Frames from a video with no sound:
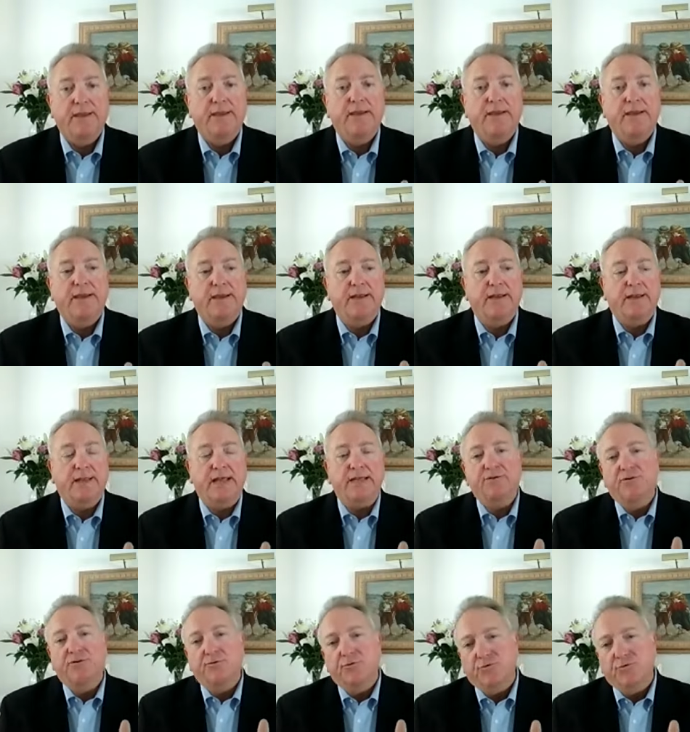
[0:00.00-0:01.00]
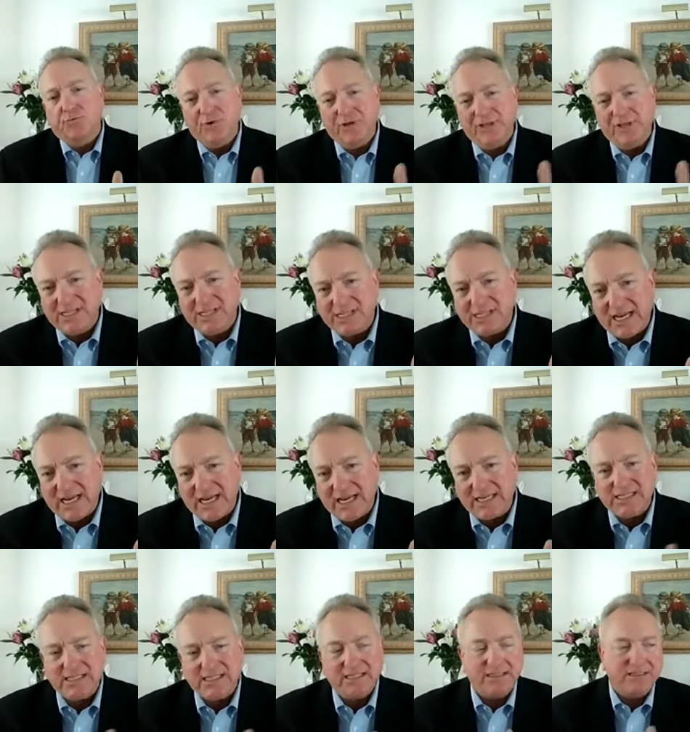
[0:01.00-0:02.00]
and it had to do with real
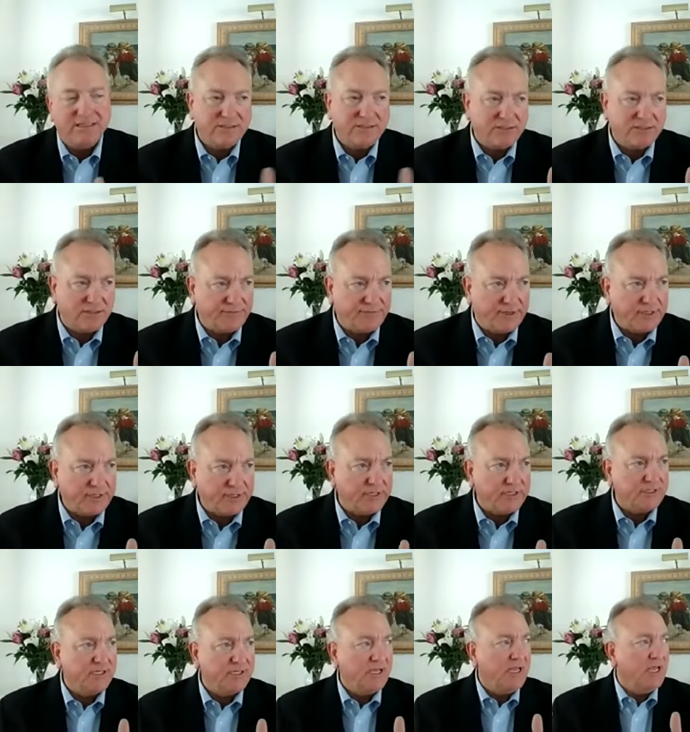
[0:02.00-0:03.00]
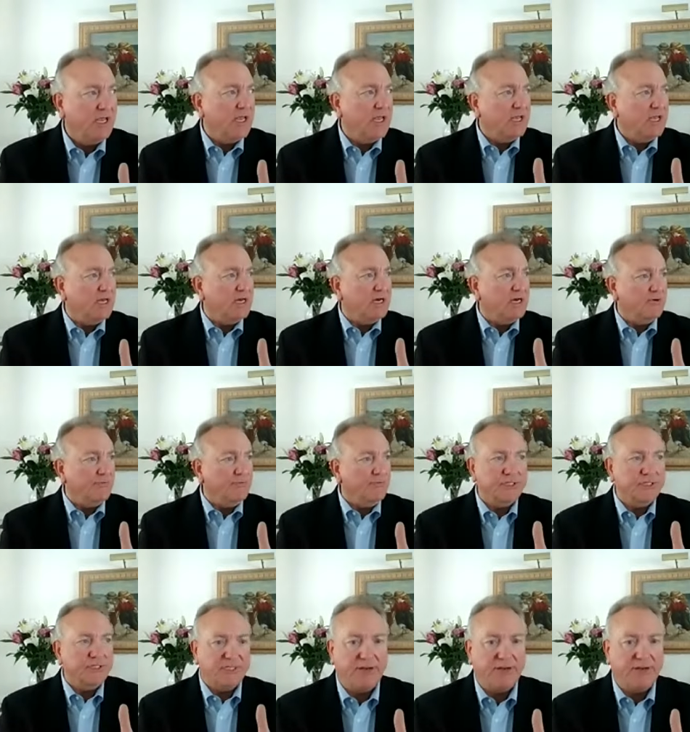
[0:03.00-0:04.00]
estates and stuff like this, uh,
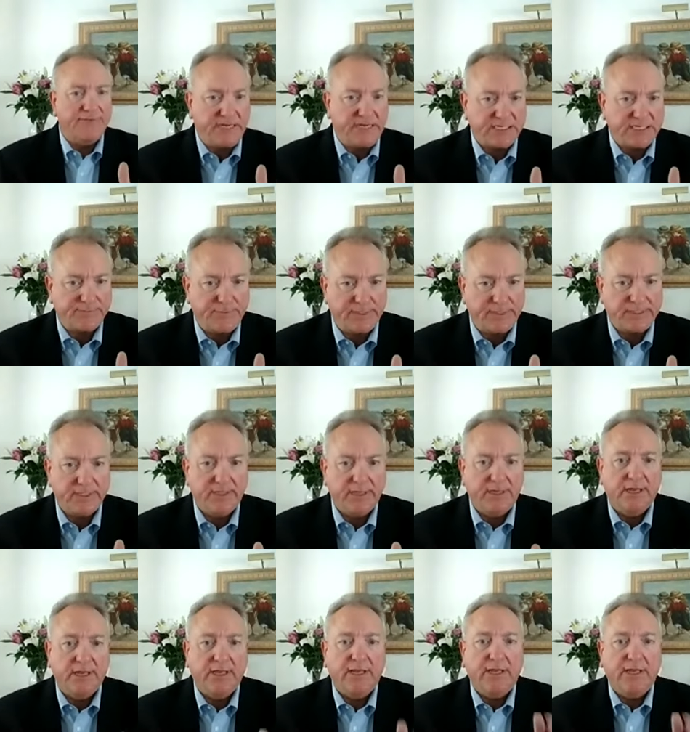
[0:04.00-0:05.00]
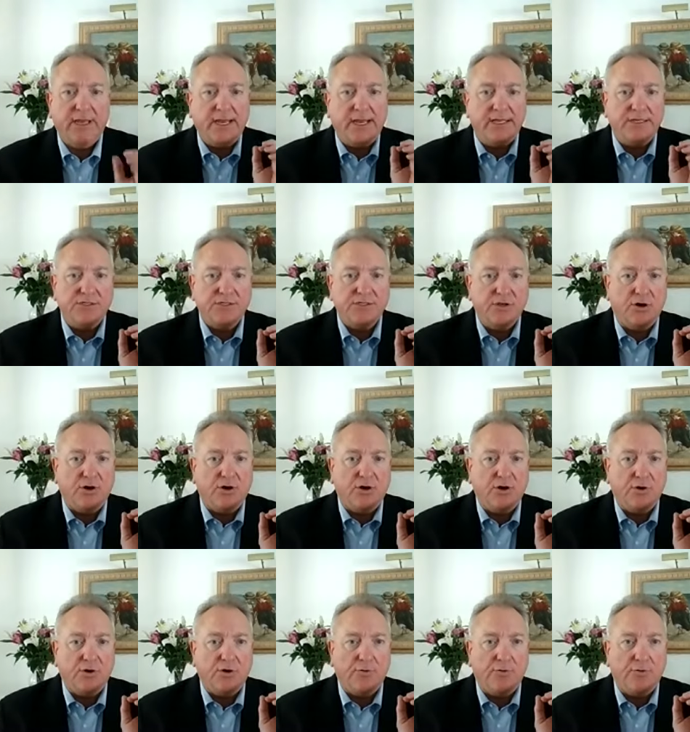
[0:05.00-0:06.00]
real estate investment. And
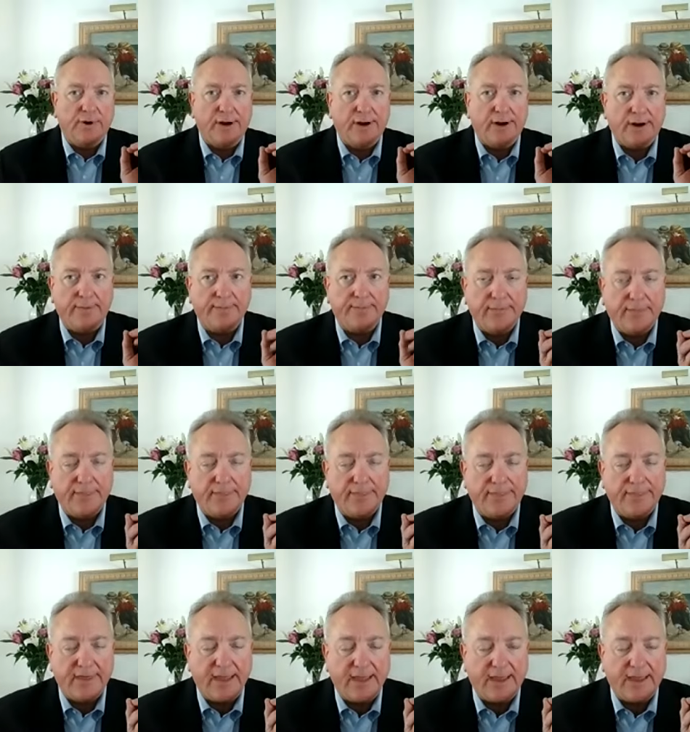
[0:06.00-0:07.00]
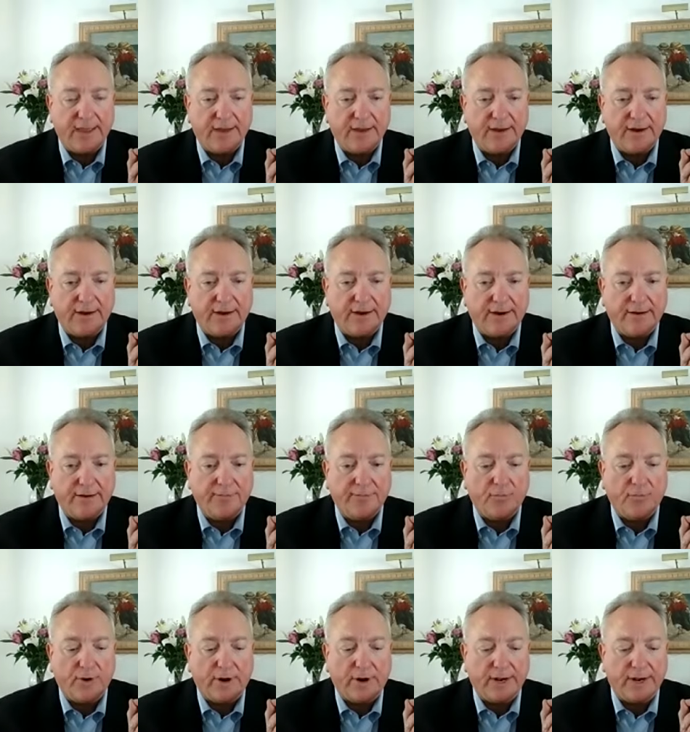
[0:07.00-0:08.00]
so um, they uh,
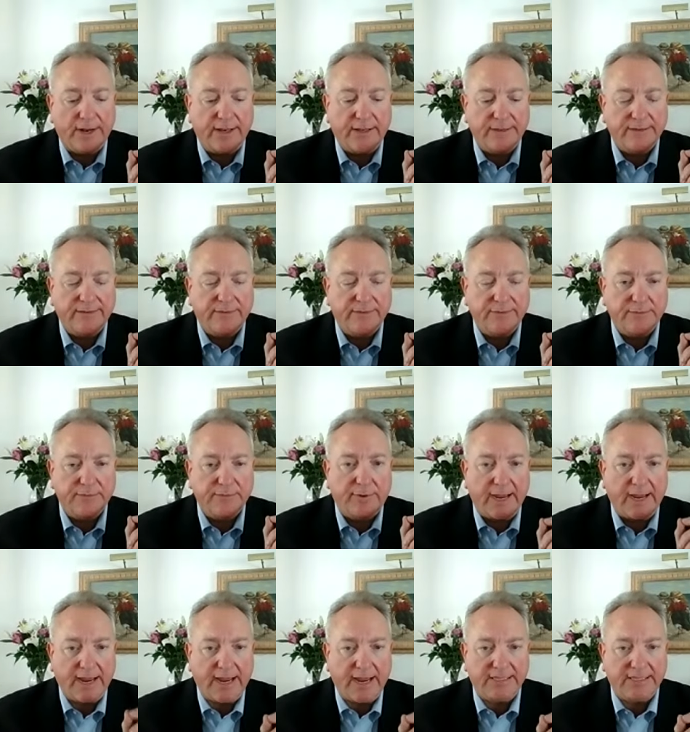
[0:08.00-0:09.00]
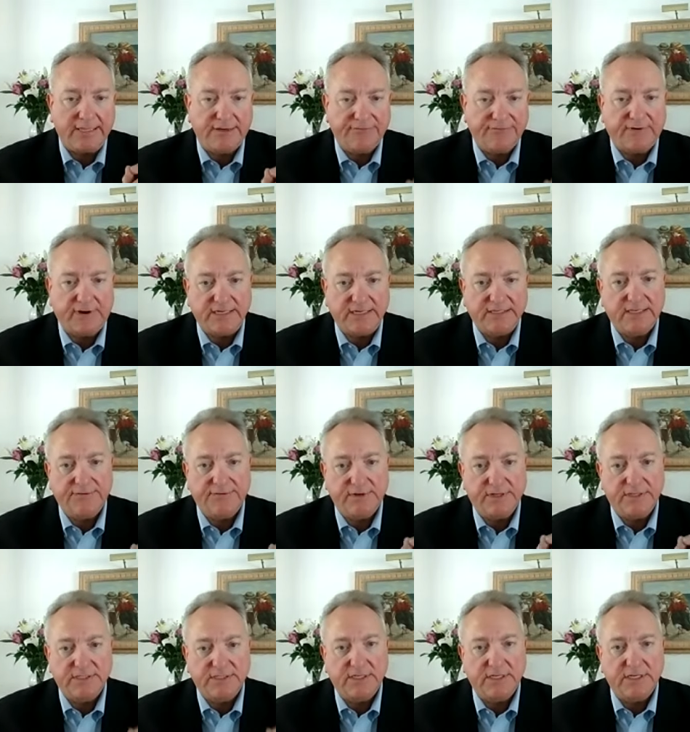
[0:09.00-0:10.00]
wanted to buy ads on Fox
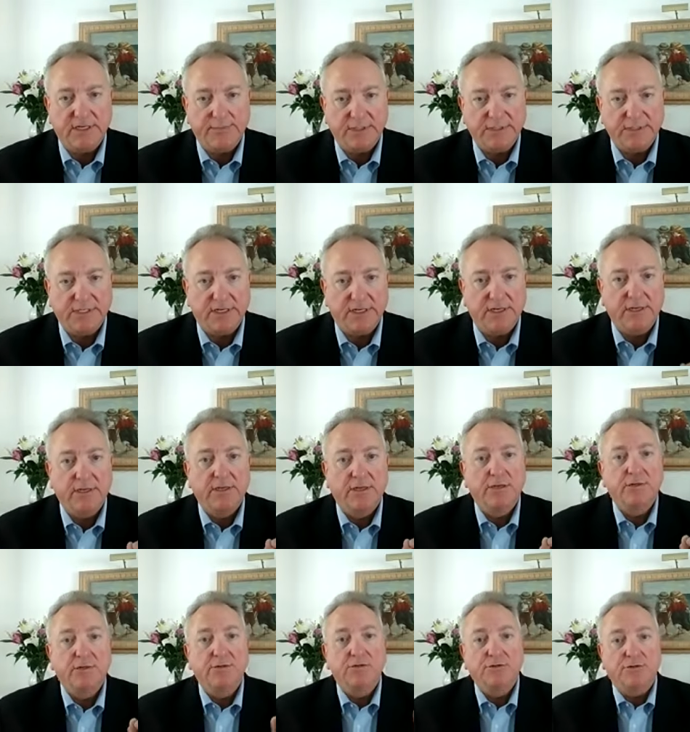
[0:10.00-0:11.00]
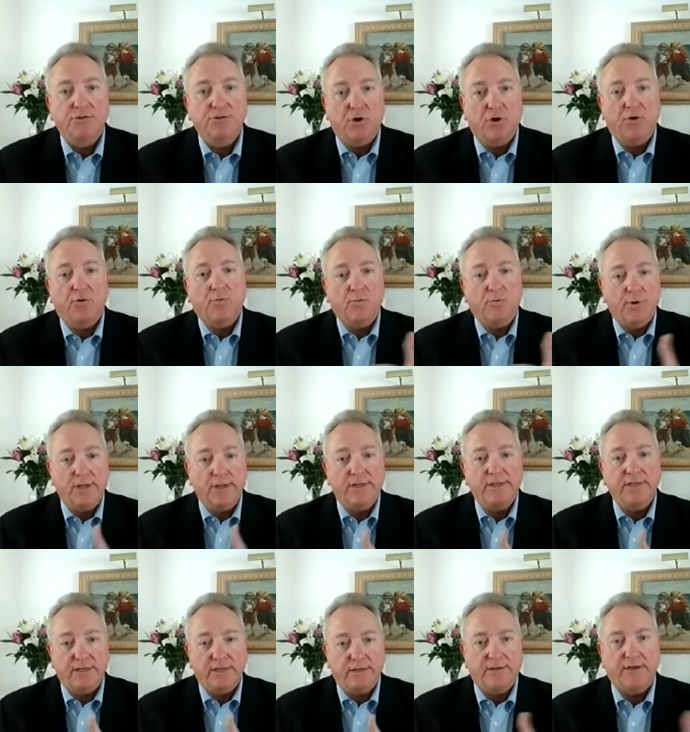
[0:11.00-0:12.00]
TV and CNBC. So we
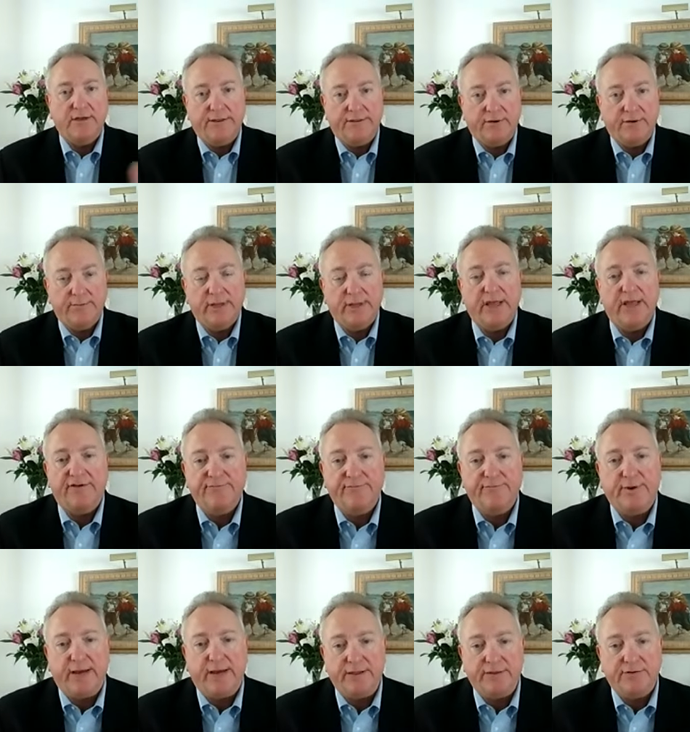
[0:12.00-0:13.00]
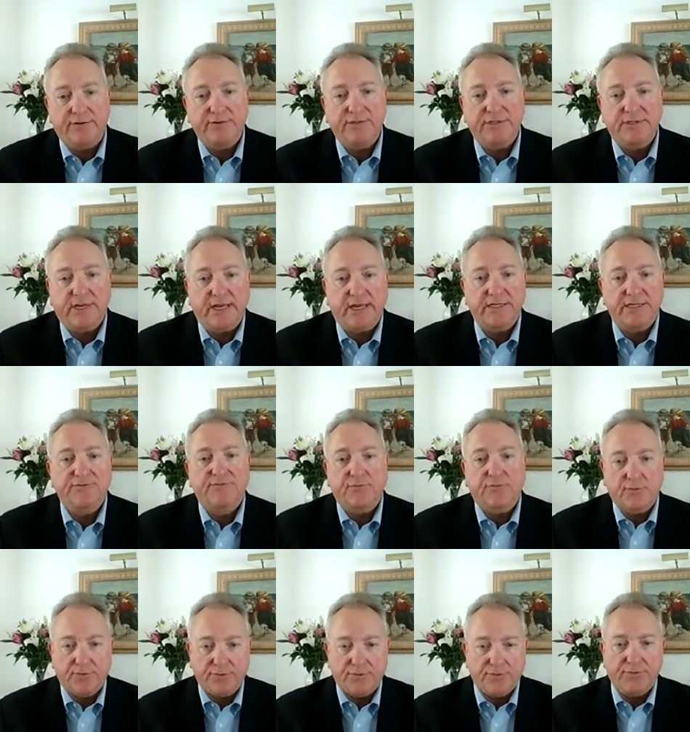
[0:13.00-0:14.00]
did, on their behalf, buy those ads for
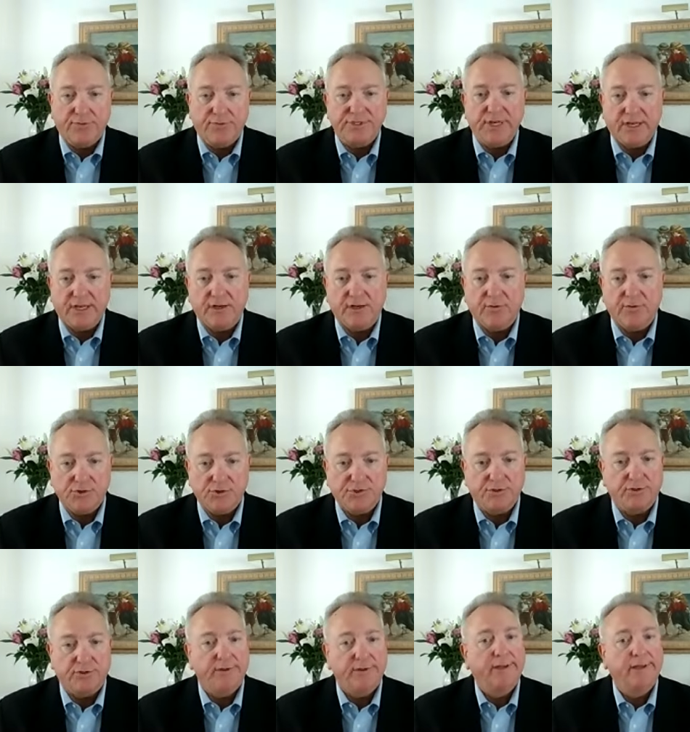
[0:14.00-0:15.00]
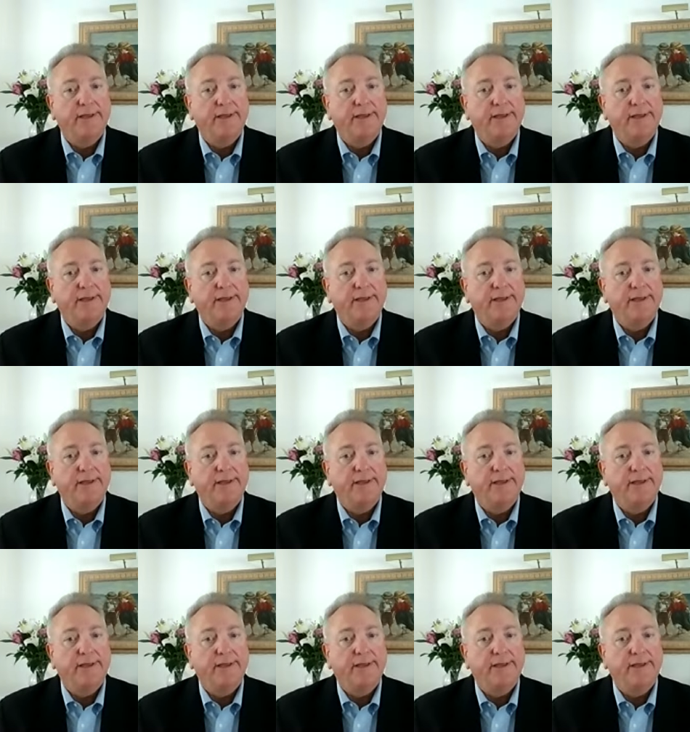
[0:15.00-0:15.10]
a 30 second commercial.